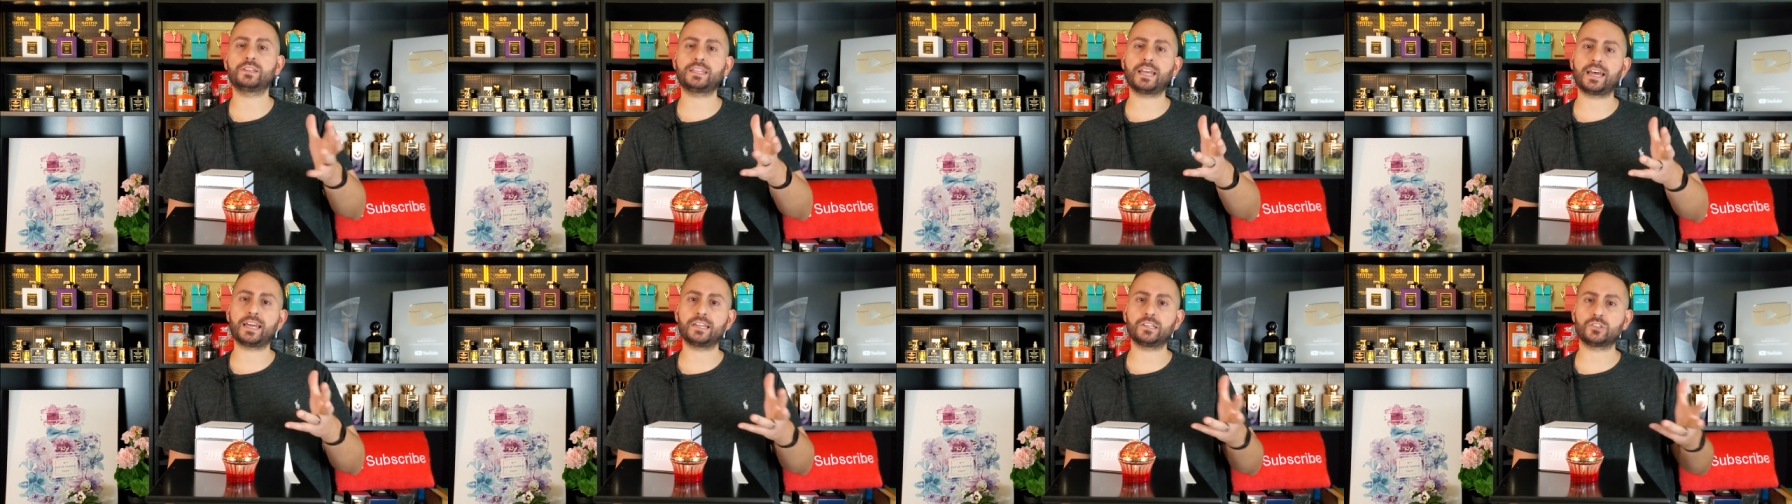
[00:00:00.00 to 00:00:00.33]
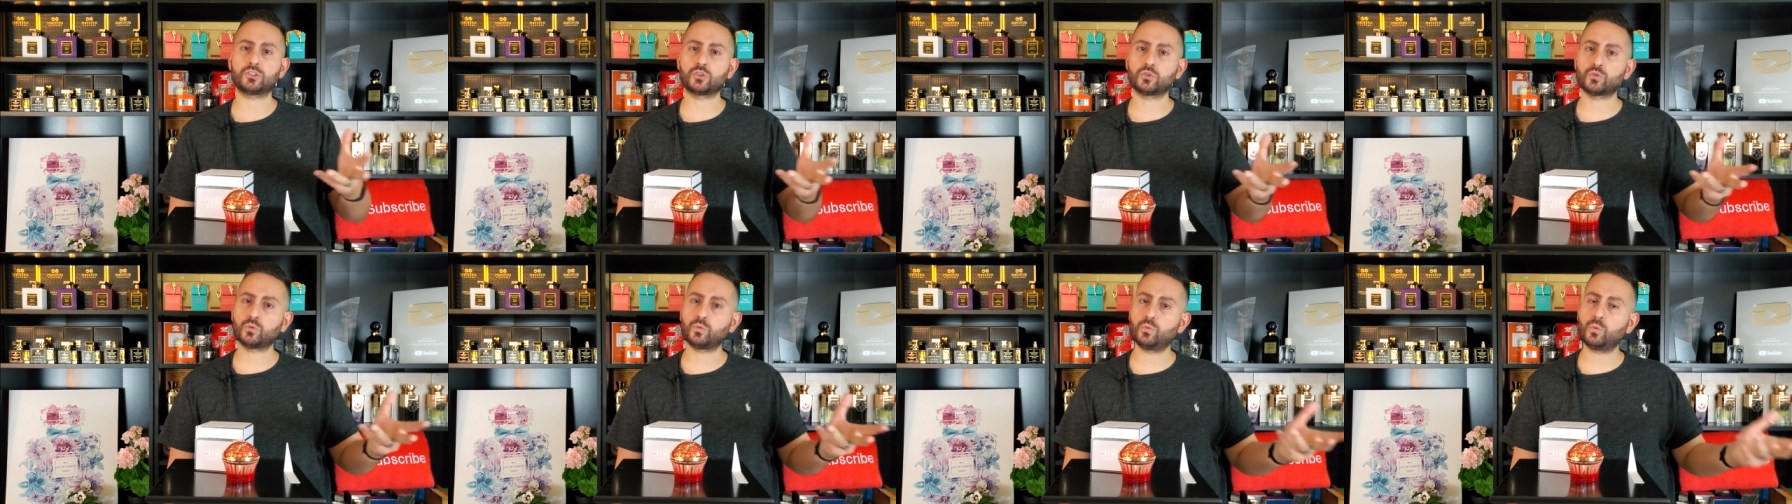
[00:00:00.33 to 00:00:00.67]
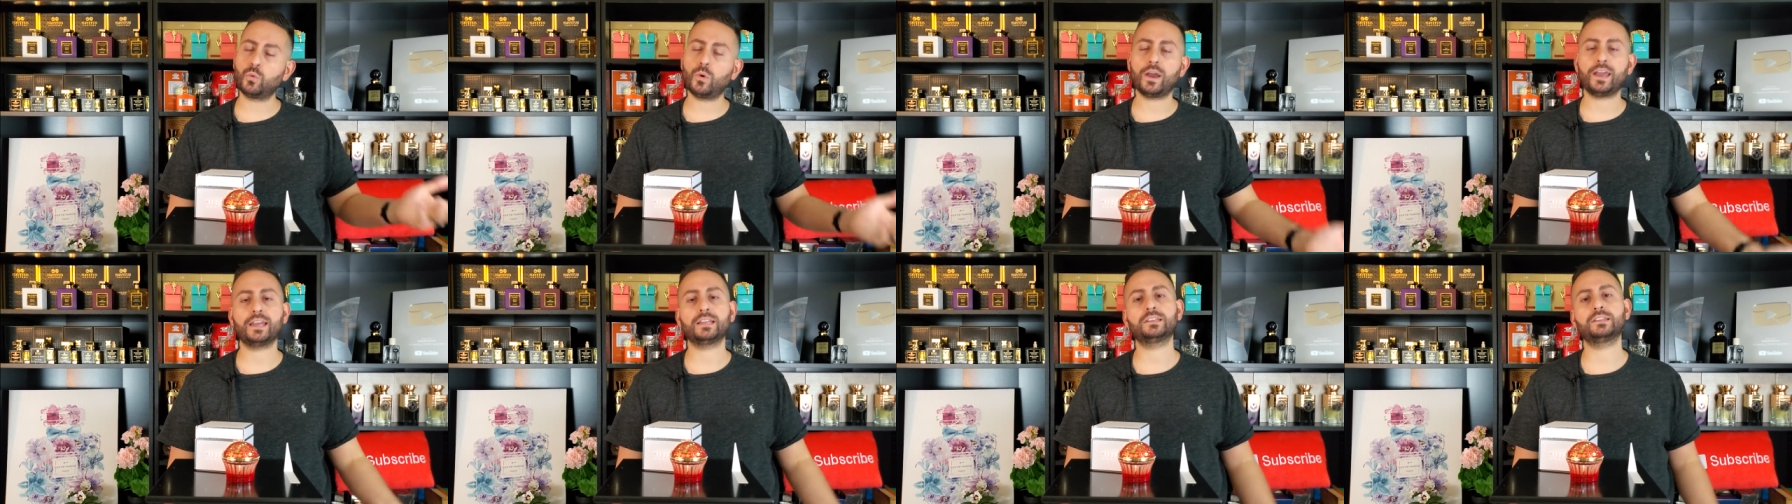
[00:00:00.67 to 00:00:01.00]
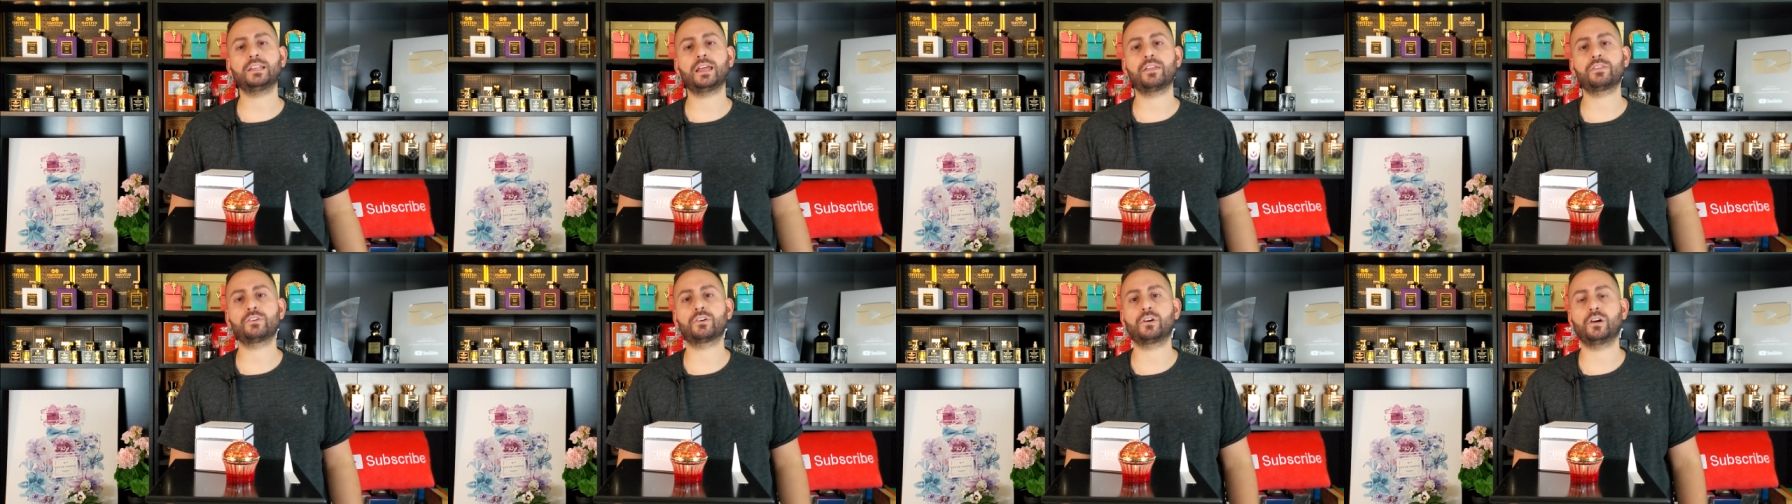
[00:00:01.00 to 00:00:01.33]
that suede
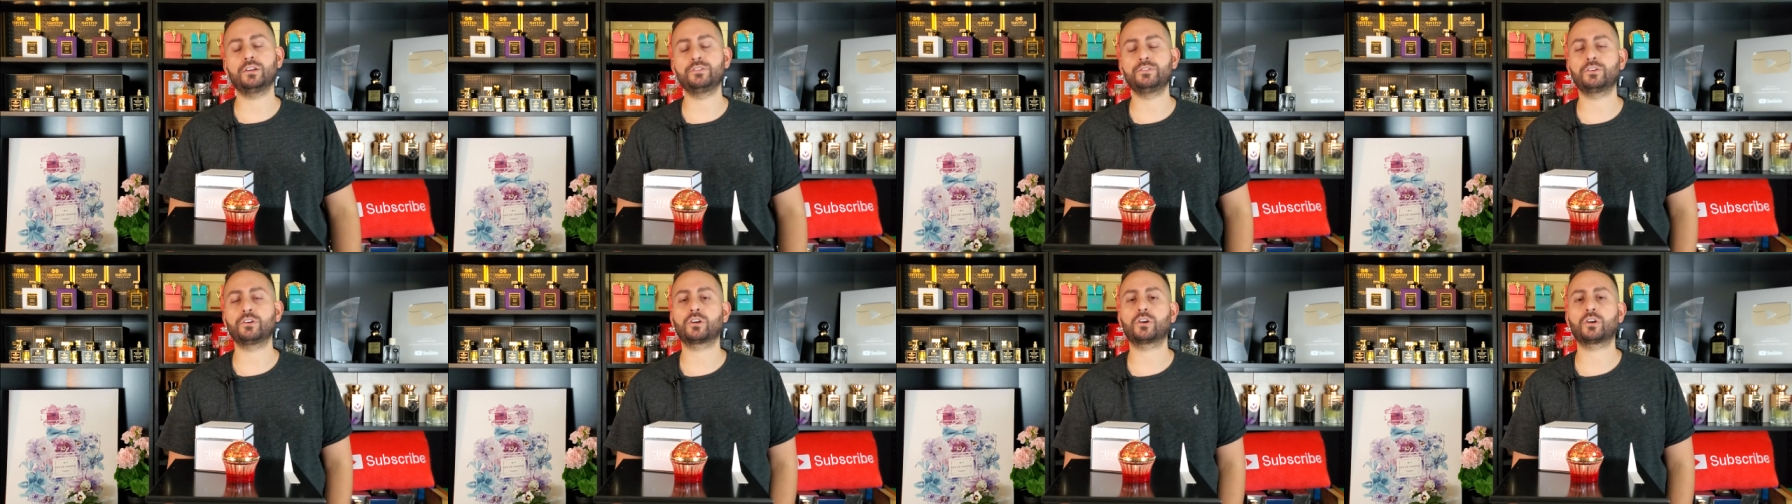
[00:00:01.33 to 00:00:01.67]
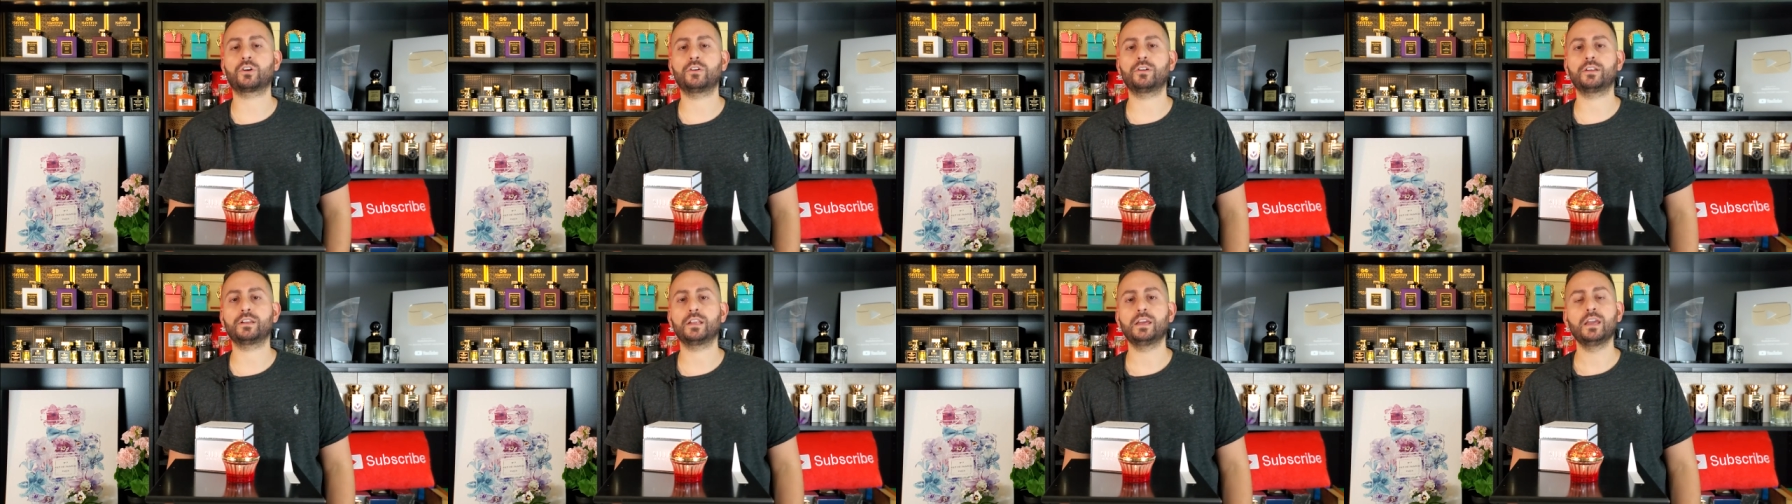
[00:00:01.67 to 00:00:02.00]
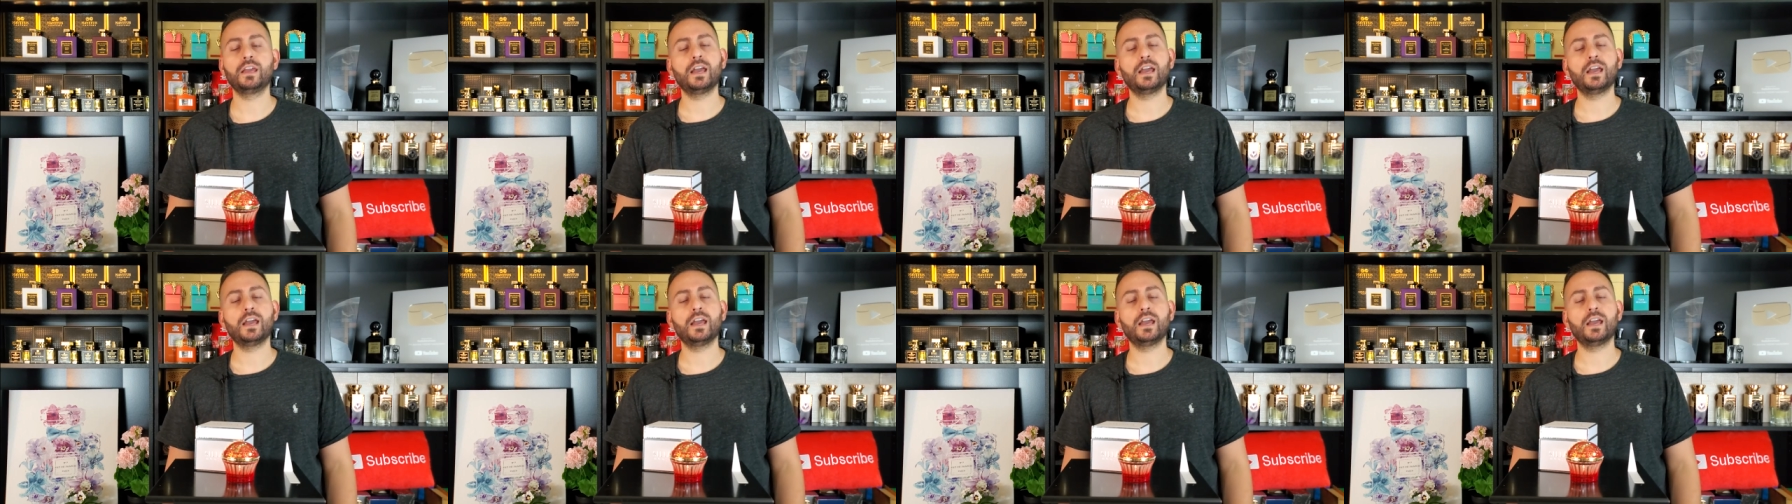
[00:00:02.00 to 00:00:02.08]
leather undercurrent,